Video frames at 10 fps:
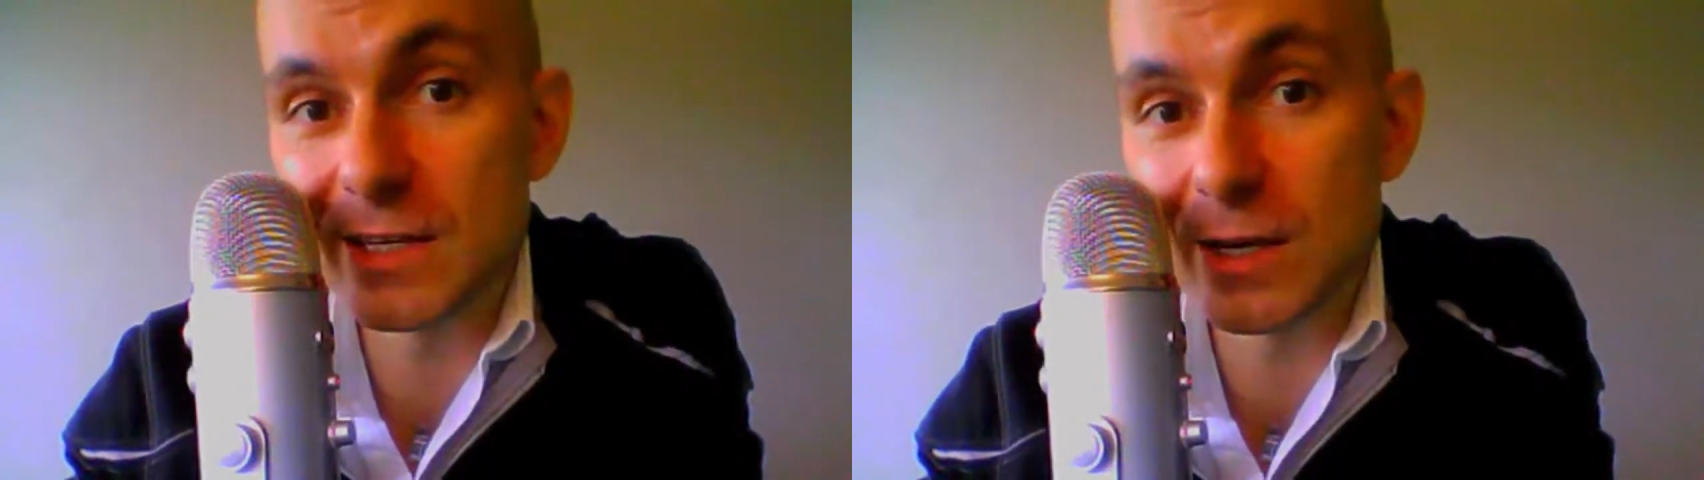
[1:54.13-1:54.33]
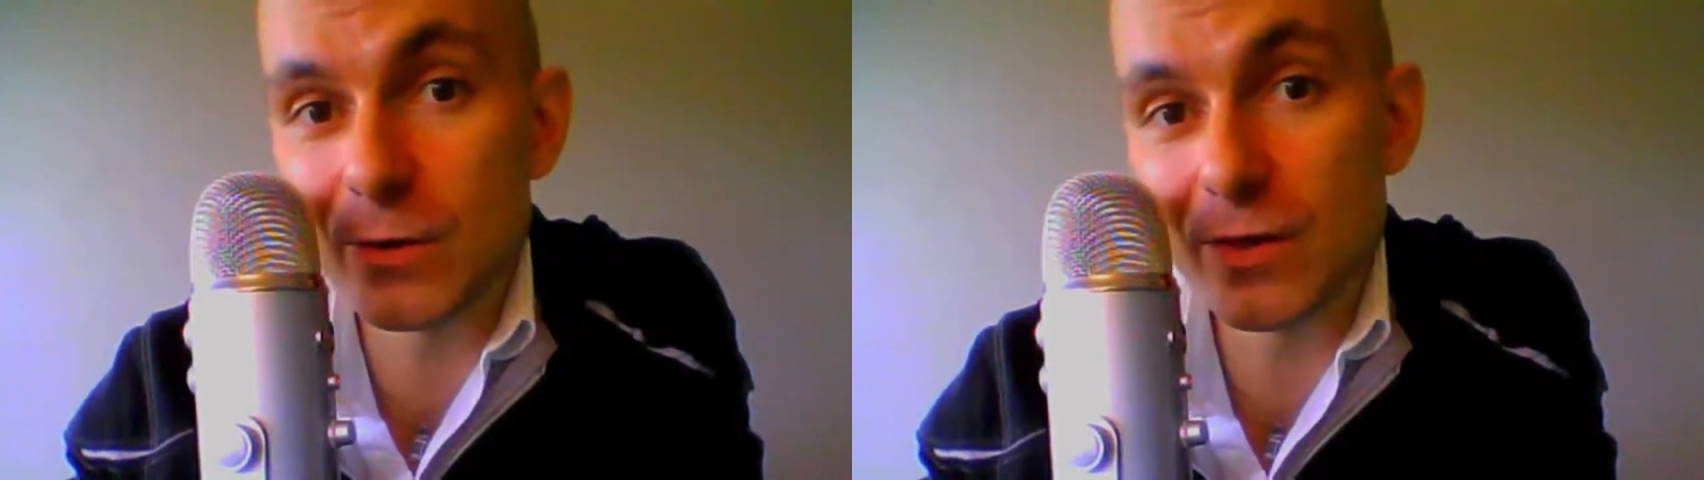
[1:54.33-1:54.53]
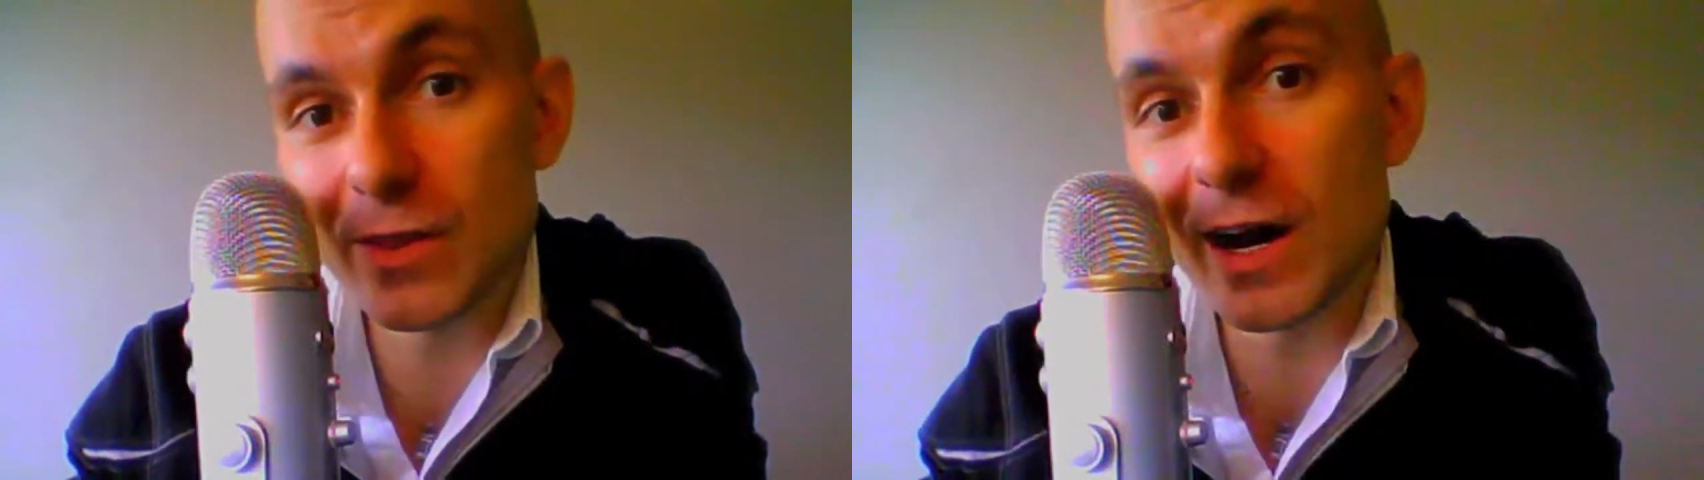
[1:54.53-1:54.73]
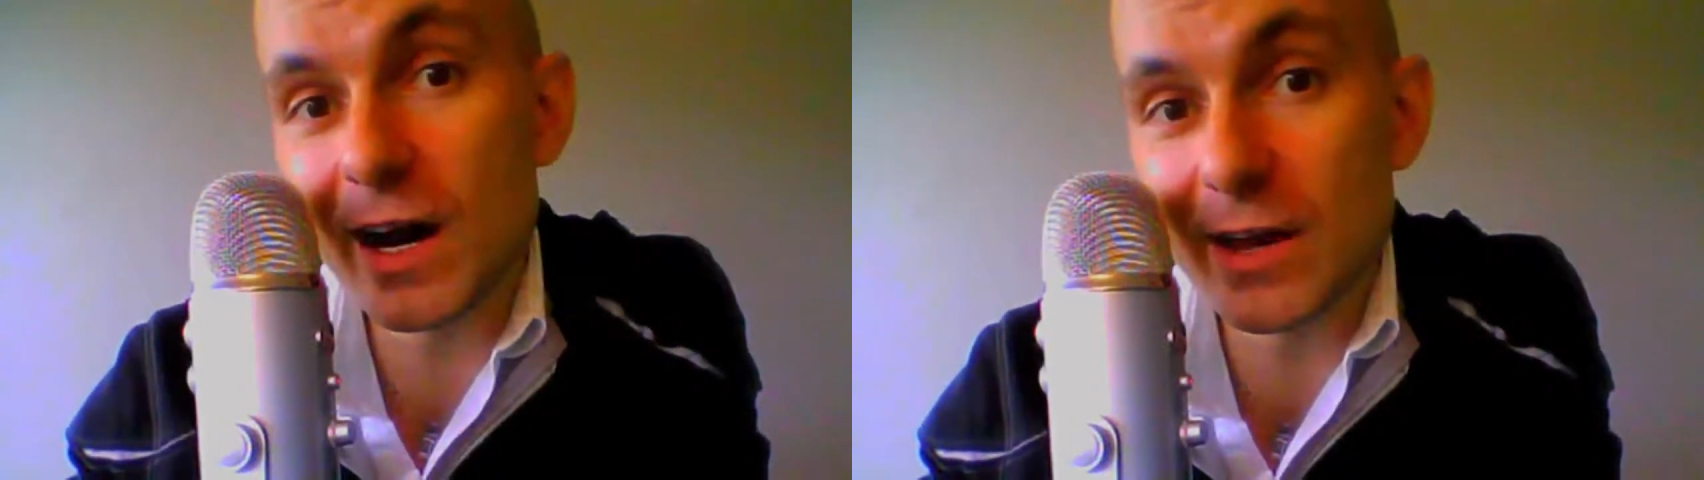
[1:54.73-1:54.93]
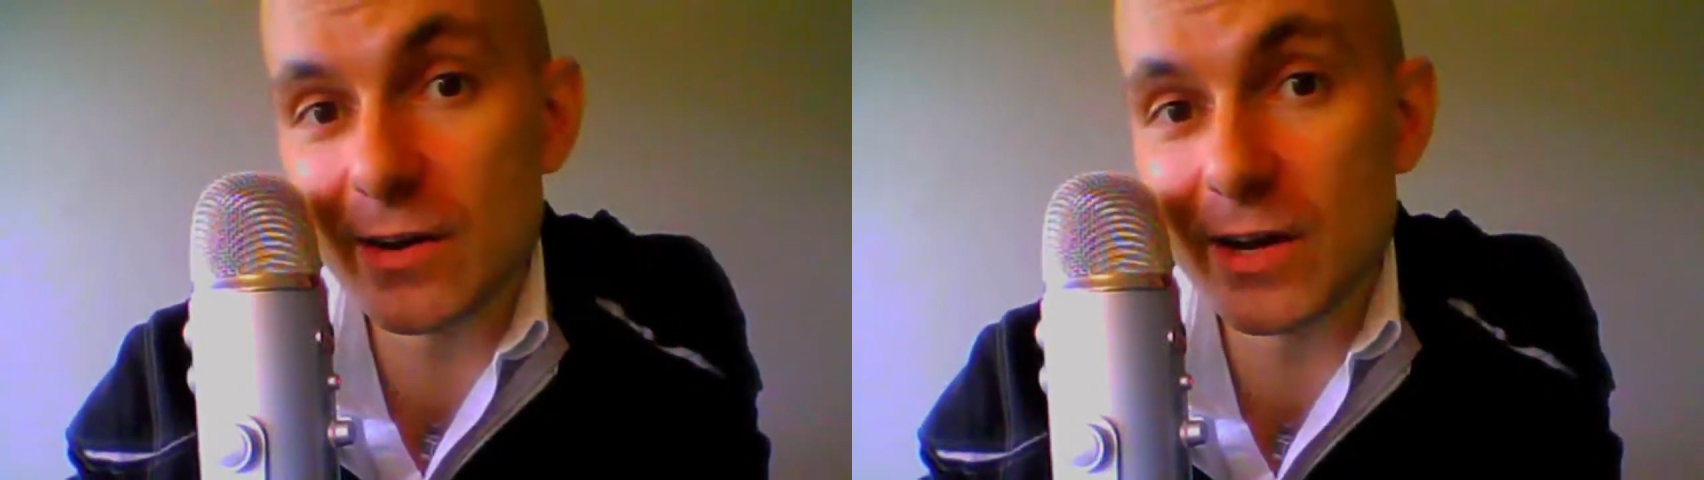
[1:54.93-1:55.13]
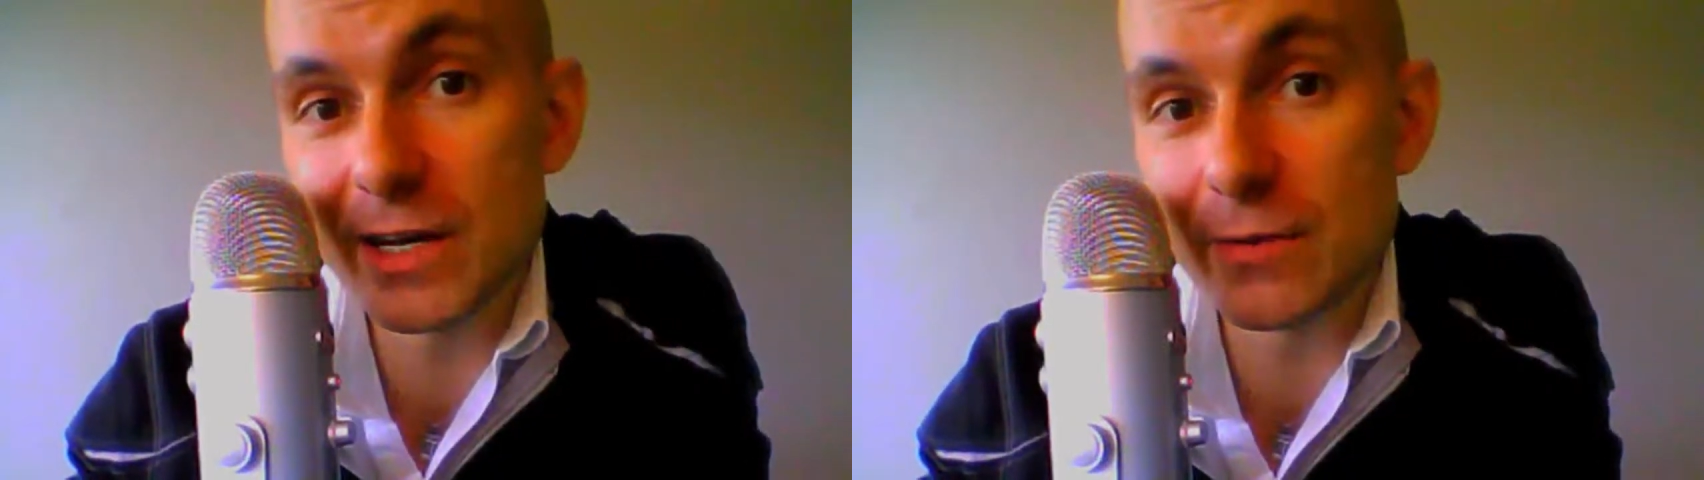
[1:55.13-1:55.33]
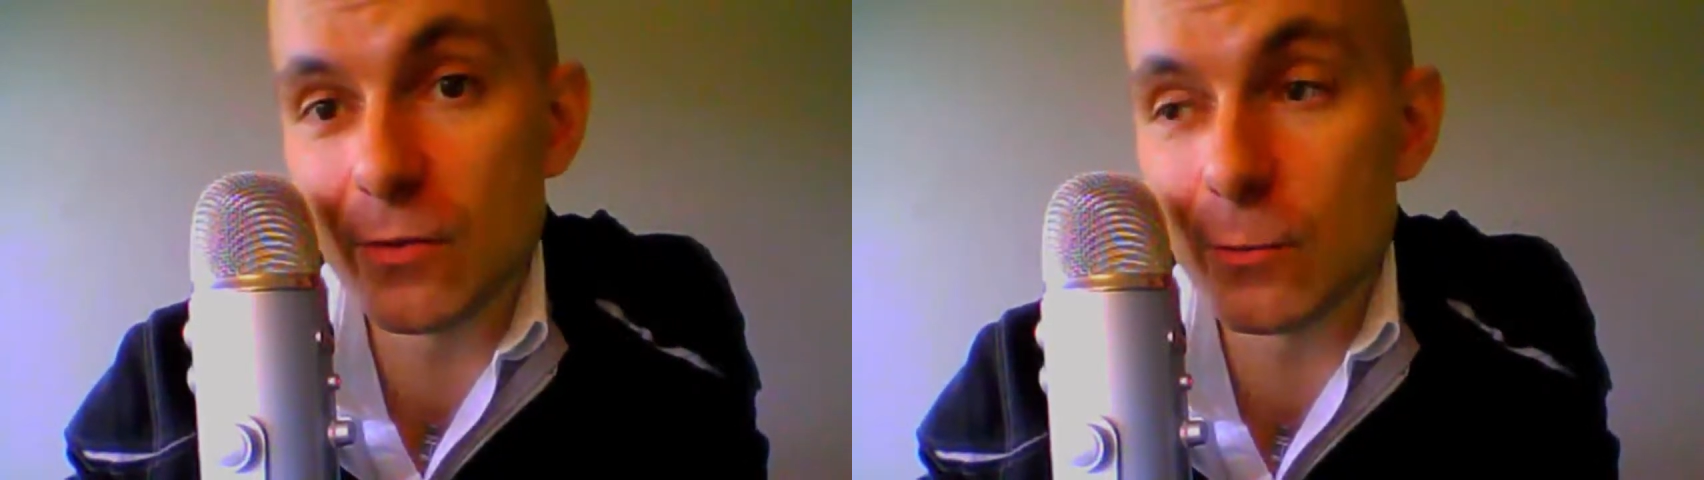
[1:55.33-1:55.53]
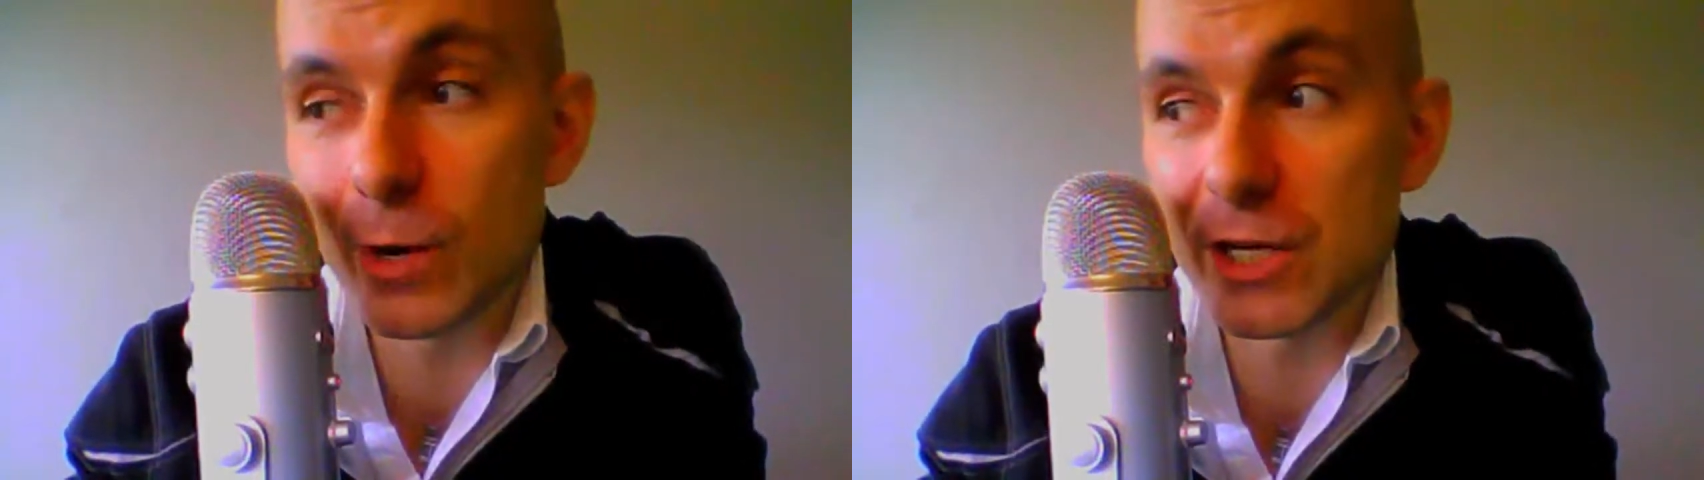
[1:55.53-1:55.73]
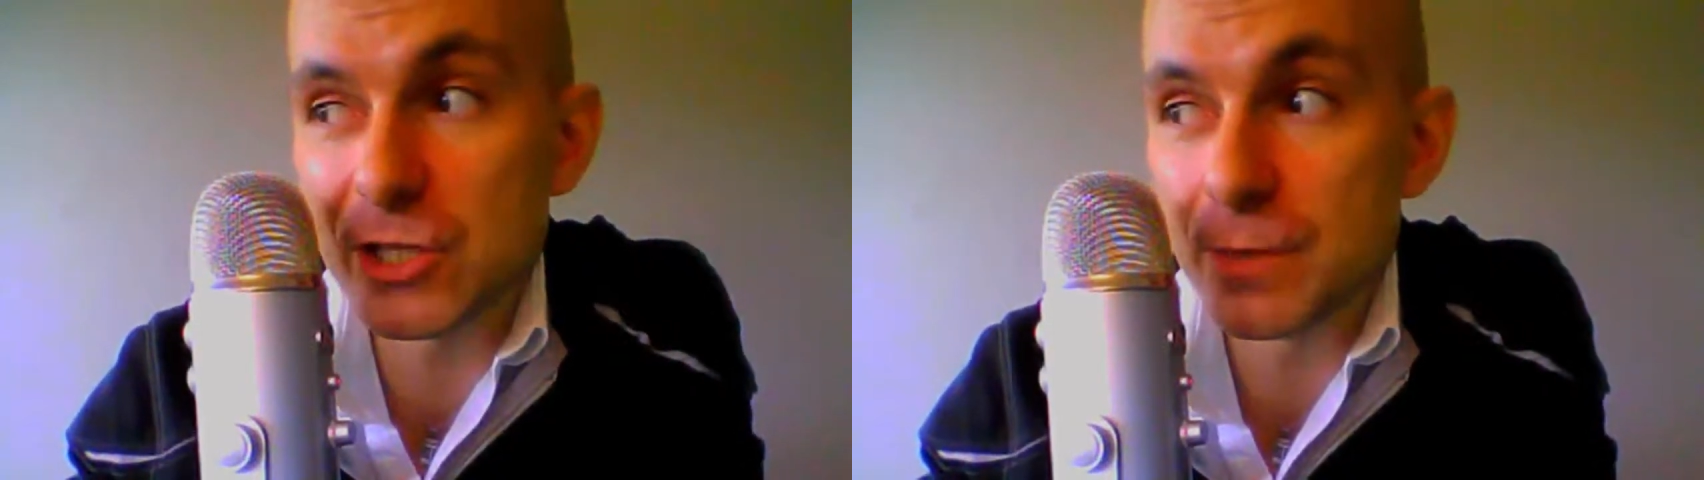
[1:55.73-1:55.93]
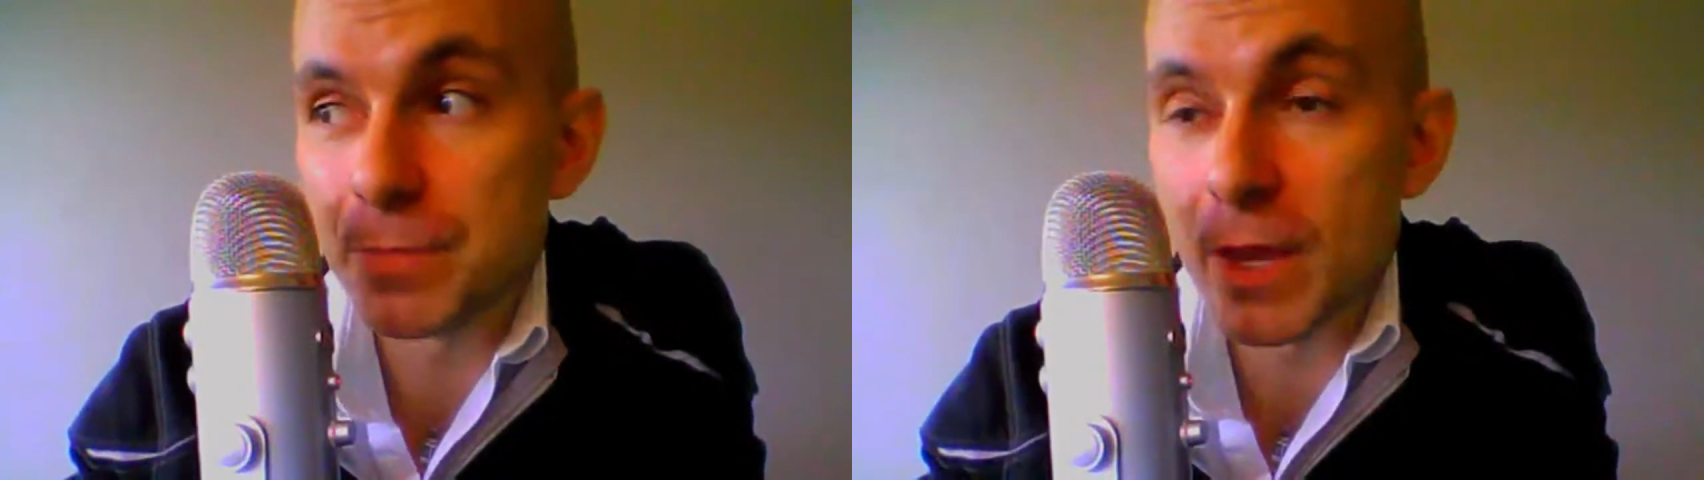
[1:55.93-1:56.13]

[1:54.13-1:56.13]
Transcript: in the higher end of the range.